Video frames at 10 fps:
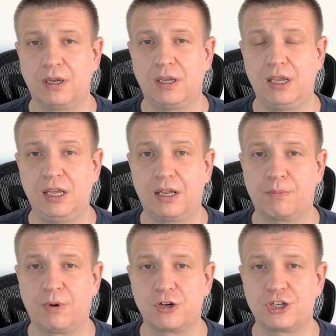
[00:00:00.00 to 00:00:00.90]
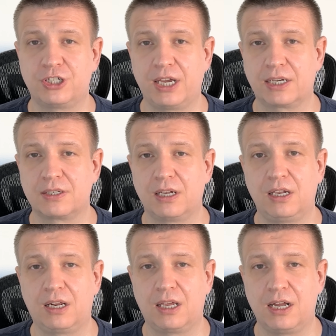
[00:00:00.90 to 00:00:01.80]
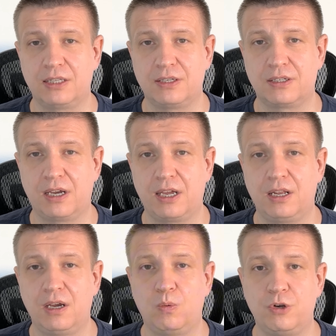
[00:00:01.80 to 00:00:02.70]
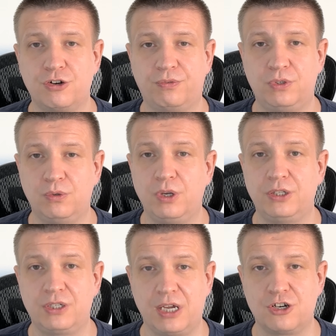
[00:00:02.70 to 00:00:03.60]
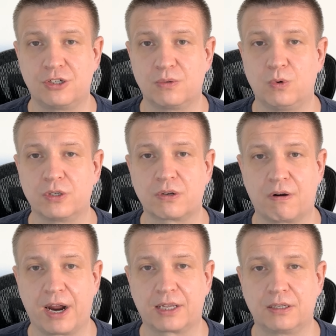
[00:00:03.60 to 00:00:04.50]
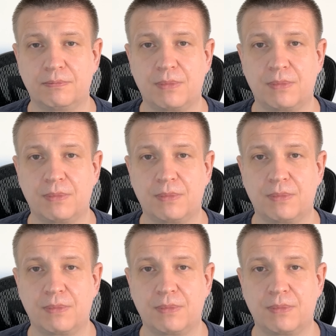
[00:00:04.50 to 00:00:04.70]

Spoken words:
Git can merge text, it cannot decide which of 2 intentions was correct.